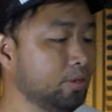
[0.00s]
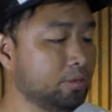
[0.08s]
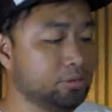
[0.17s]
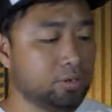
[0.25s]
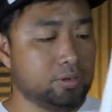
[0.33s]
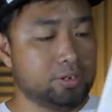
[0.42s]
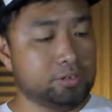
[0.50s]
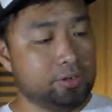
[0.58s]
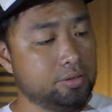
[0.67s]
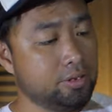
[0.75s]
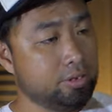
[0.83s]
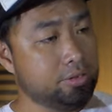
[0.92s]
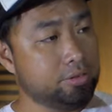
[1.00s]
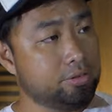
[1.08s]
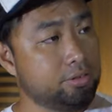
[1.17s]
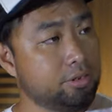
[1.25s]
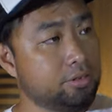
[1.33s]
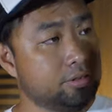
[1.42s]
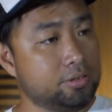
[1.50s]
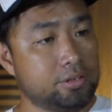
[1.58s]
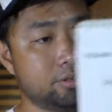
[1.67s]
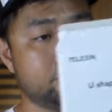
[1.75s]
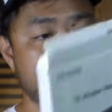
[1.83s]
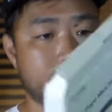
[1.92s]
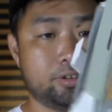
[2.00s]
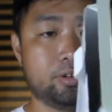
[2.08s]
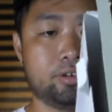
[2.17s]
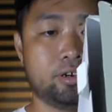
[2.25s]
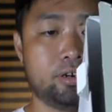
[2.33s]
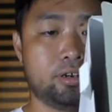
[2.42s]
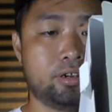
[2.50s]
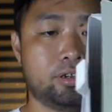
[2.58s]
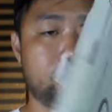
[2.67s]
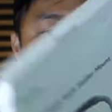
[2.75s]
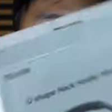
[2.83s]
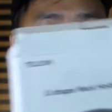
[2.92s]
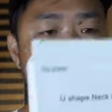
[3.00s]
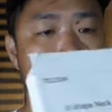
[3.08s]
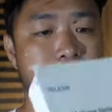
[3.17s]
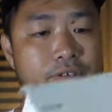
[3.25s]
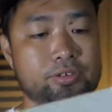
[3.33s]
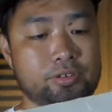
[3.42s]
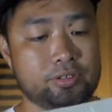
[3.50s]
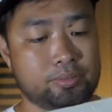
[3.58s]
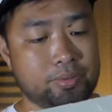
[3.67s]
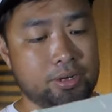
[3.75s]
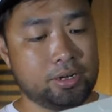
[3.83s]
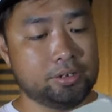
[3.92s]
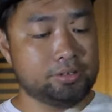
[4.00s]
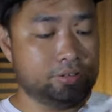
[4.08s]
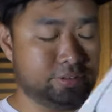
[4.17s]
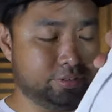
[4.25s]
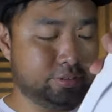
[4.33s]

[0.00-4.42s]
So let's go ahead and check if there are other information on the box.